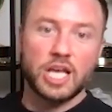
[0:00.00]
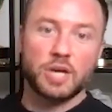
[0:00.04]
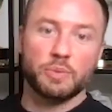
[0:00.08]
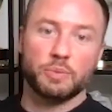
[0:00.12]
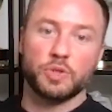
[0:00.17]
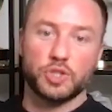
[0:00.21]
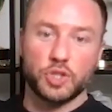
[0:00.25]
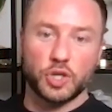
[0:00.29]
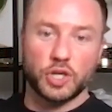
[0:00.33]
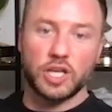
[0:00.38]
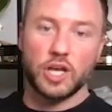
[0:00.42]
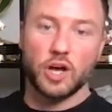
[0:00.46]
We
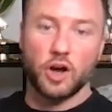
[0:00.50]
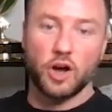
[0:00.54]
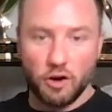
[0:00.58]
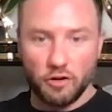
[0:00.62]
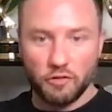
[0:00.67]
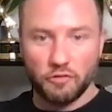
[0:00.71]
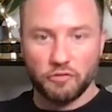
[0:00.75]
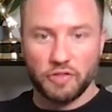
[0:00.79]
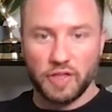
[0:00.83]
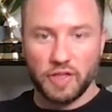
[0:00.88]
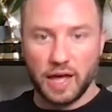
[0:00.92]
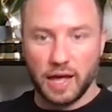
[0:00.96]
took it
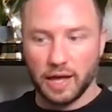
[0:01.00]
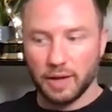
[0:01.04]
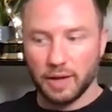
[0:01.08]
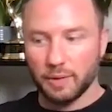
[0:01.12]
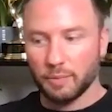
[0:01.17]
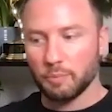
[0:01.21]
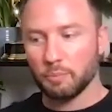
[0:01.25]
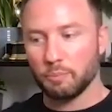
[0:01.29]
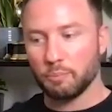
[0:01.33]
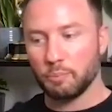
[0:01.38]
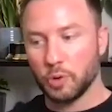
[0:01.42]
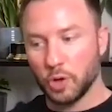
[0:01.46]
off that,
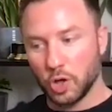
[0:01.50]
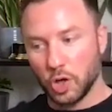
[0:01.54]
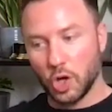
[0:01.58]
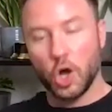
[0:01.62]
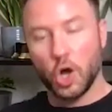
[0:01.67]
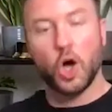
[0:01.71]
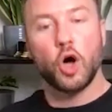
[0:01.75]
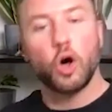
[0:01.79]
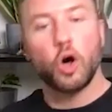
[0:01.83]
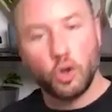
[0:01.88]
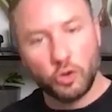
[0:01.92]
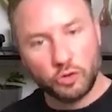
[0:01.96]
put it
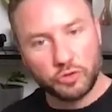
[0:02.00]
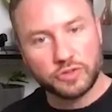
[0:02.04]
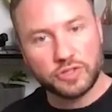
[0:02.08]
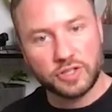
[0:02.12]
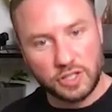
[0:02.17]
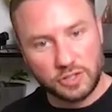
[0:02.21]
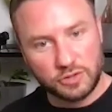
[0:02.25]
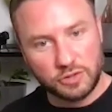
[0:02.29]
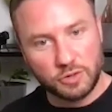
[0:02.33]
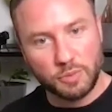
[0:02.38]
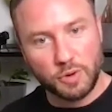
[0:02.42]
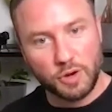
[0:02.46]
onto
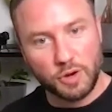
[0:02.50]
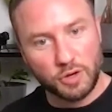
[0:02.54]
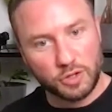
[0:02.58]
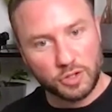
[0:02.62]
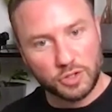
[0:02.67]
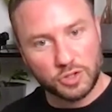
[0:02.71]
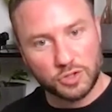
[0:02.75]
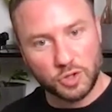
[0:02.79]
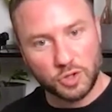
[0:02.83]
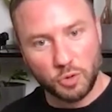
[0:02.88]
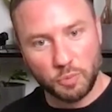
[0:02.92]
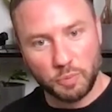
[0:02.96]
this remote
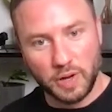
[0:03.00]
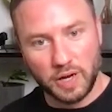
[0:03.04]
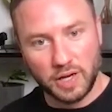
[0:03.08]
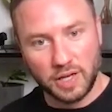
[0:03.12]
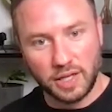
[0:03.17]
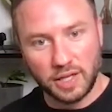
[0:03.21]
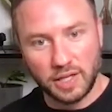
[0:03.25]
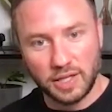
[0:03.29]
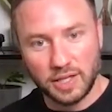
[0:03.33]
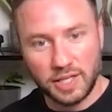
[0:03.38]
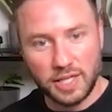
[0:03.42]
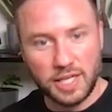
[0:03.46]
control
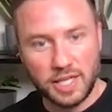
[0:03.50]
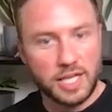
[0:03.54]
buggy.